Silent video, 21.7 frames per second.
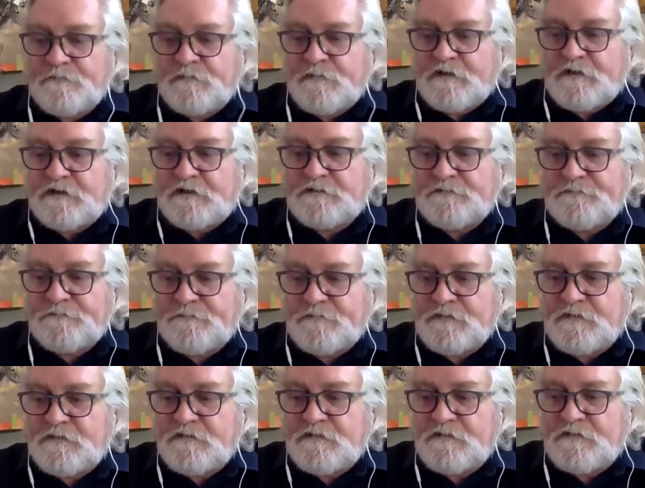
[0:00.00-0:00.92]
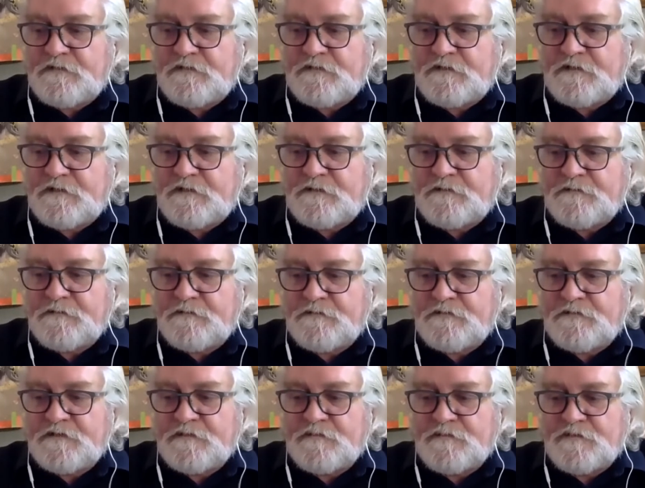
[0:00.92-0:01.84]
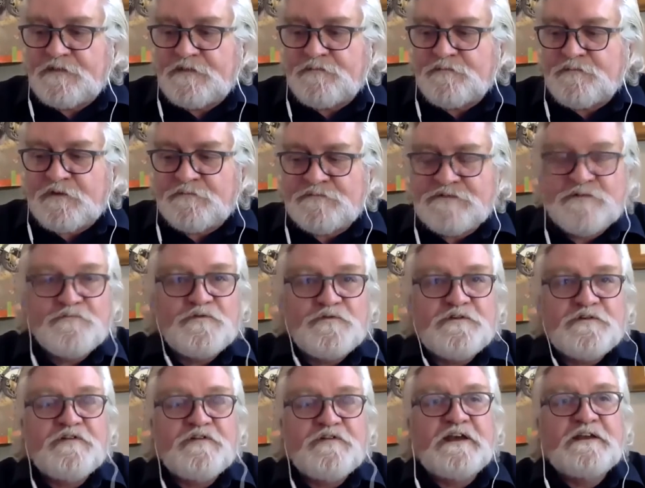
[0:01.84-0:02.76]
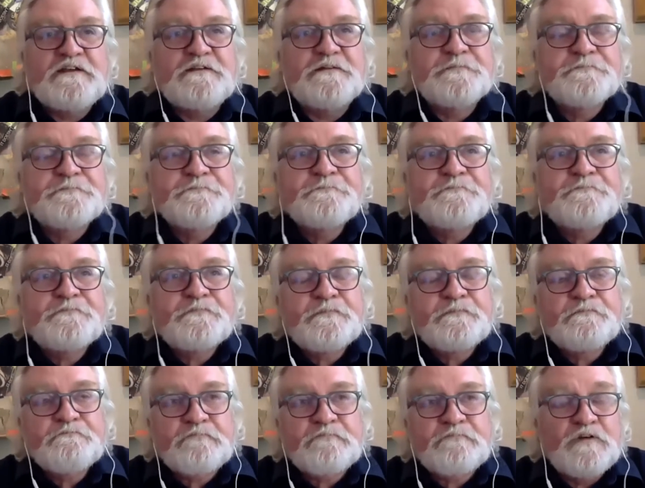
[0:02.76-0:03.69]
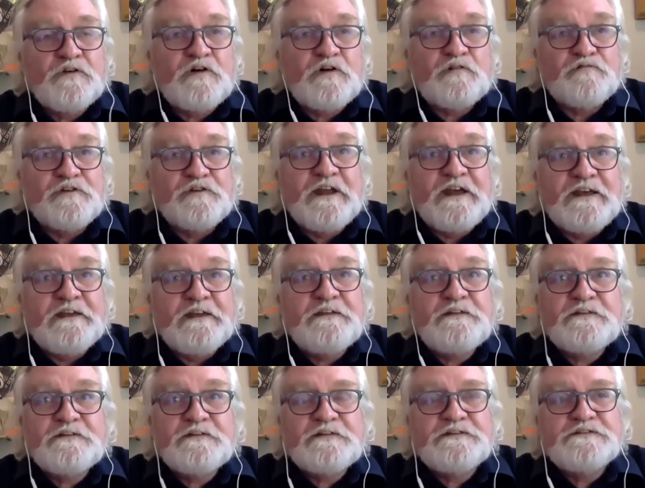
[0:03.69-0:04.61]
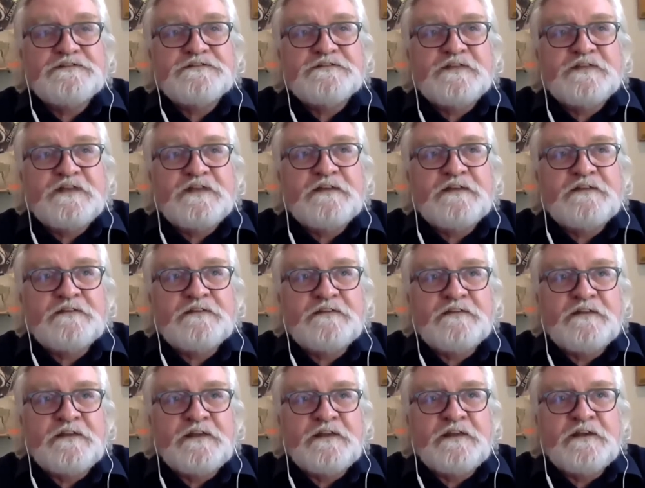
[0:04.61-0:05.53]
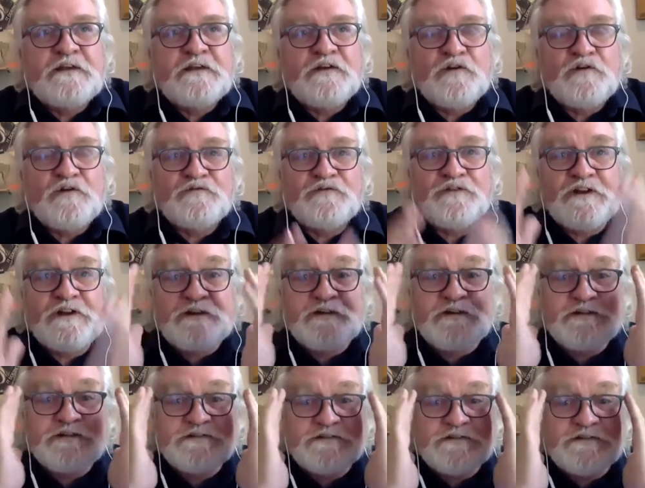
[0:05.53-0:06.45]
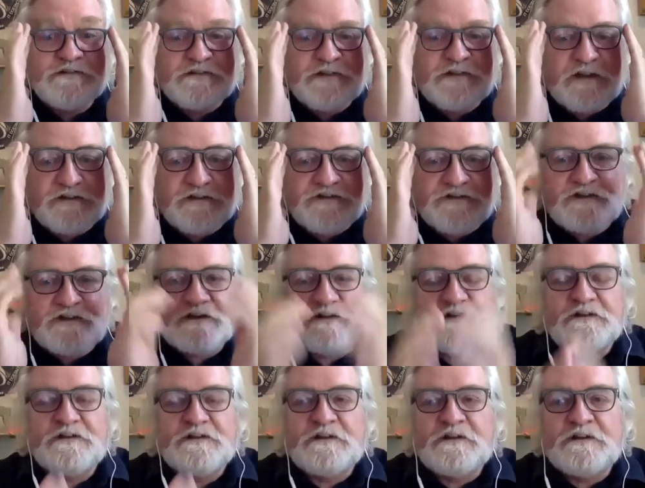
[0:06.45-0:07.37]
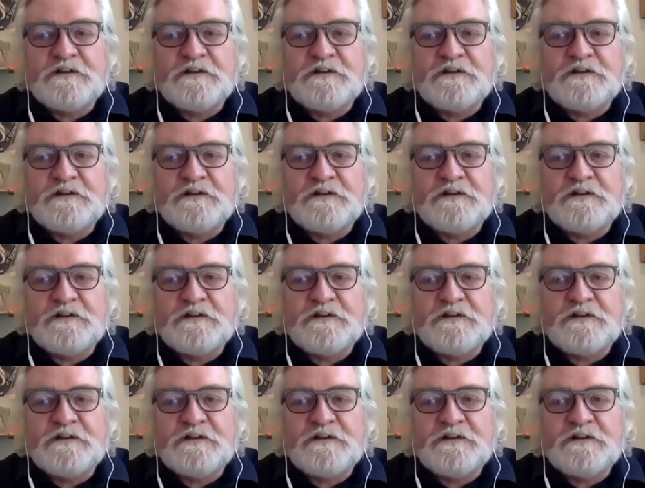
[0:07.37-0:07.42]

Now, the, the, the problem we've had of late is that the coal fleet is in such a,